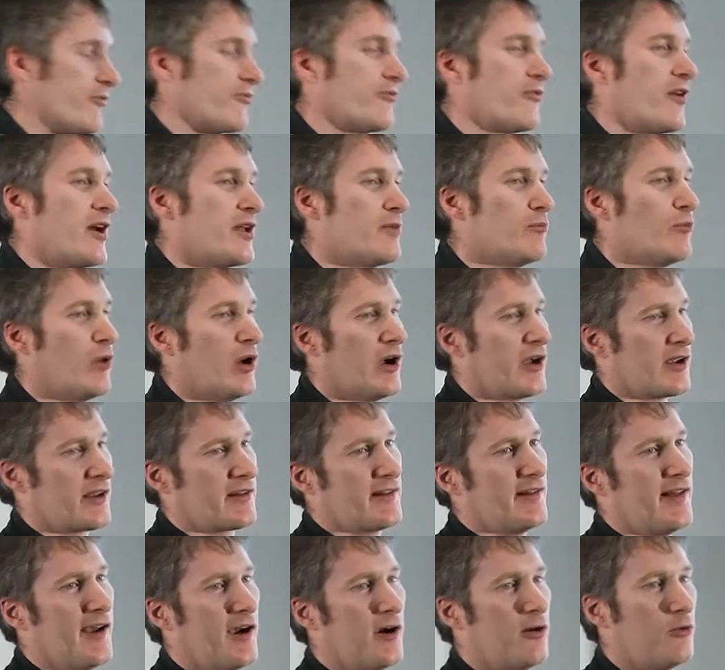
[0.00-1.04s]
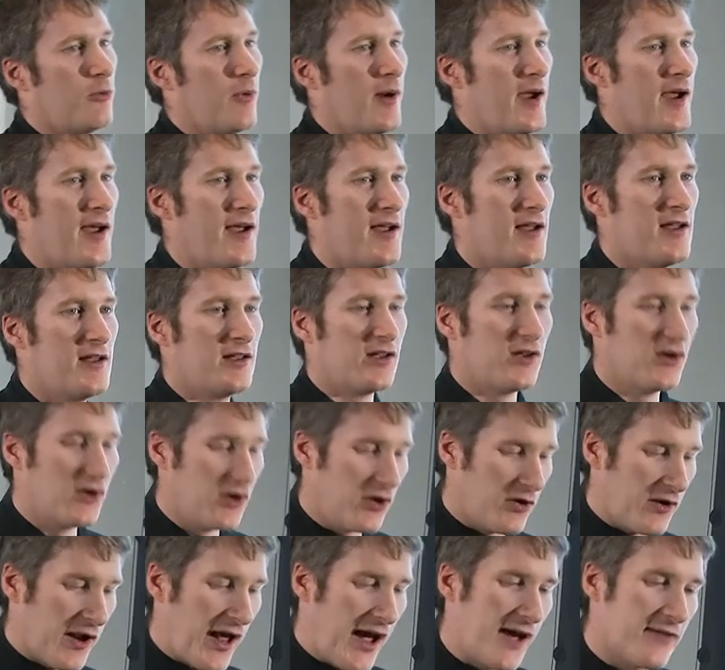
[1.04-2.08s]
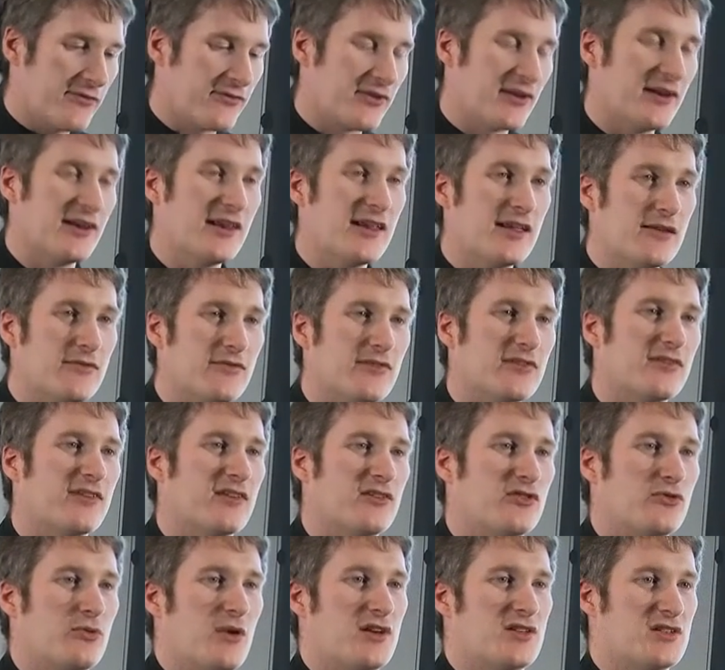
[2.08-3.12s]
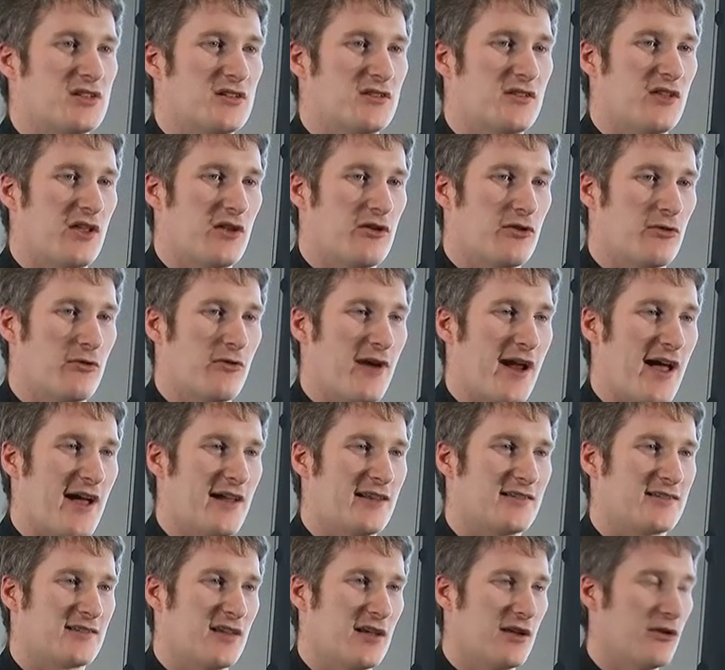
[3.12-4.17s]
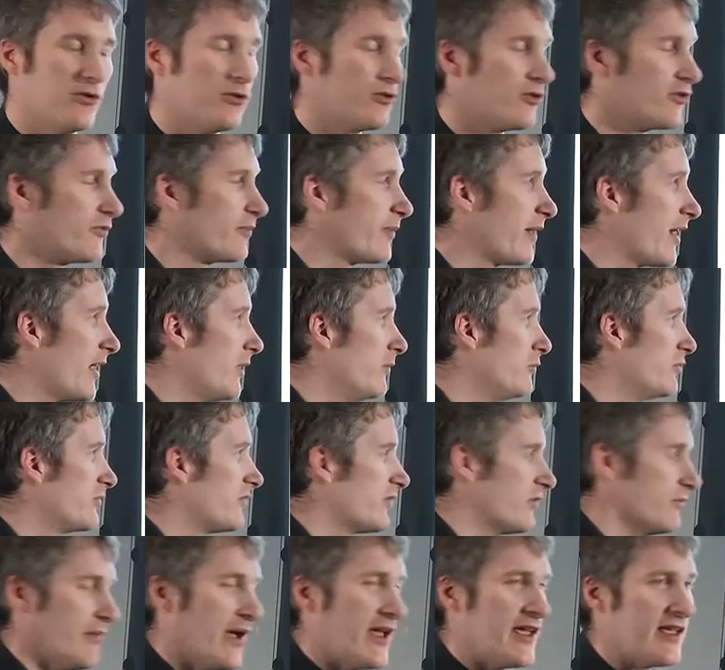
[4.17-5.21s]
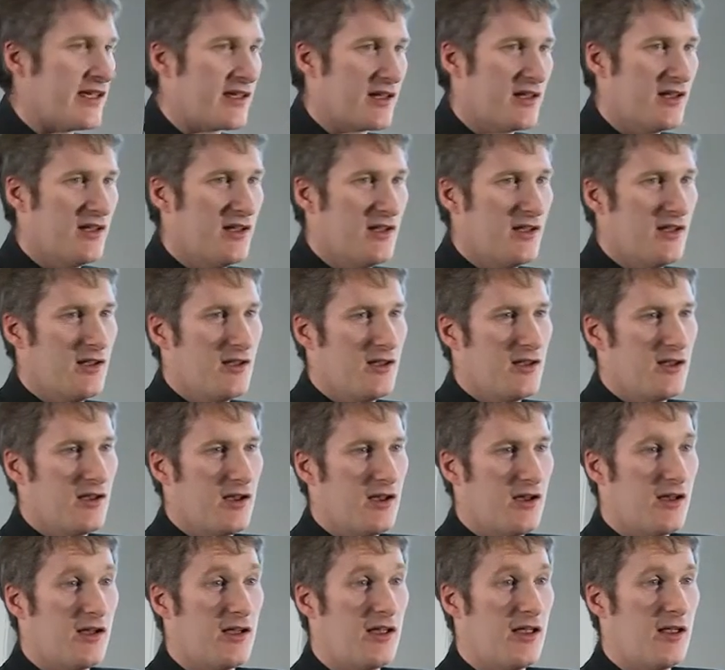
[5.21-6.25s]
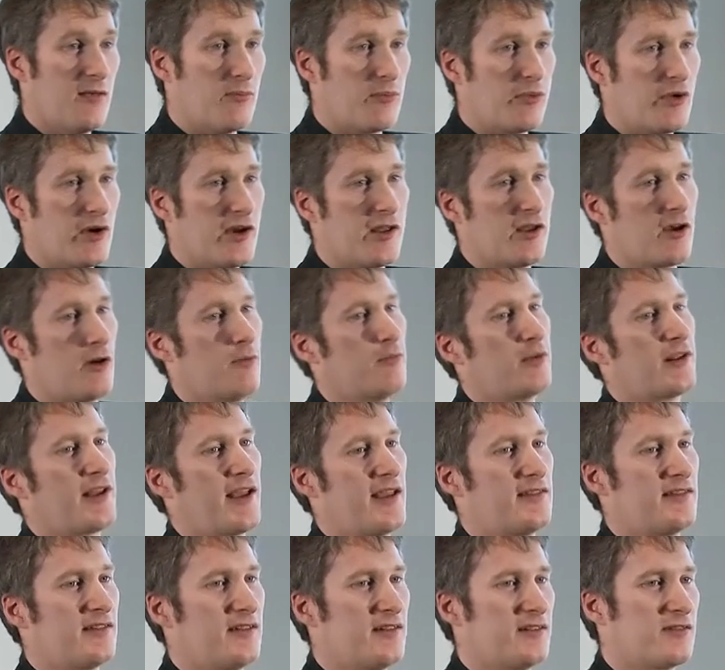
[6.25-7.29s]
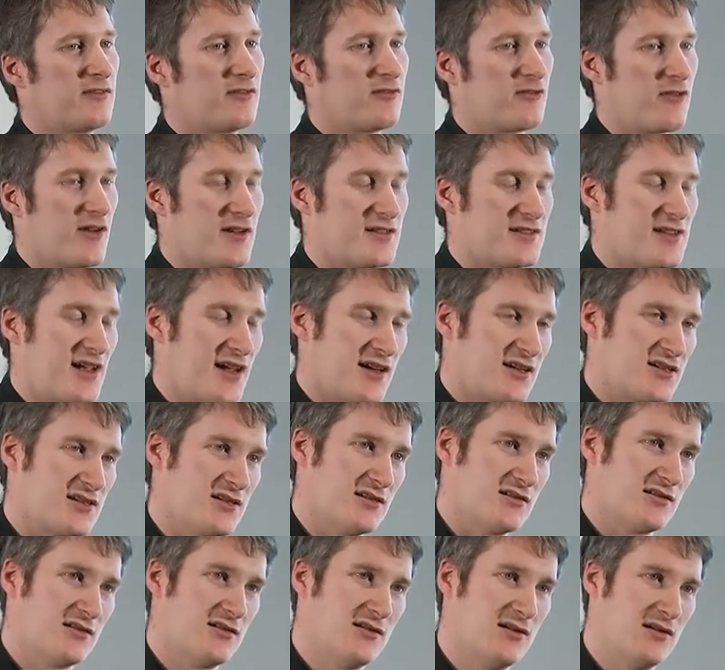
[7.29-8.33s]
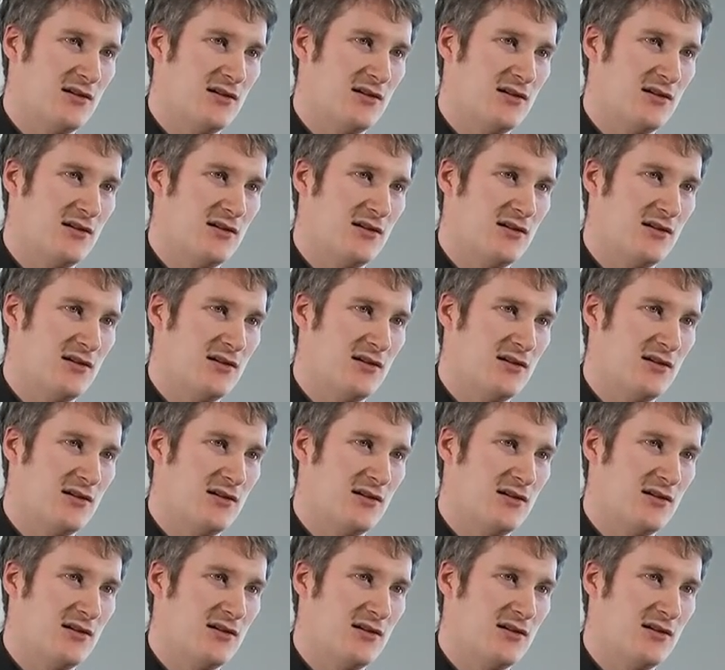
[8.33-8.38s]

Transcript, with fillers: a framework now where you don't have to leave the situation that you're at in order to be able to make a pretty complicated transaction.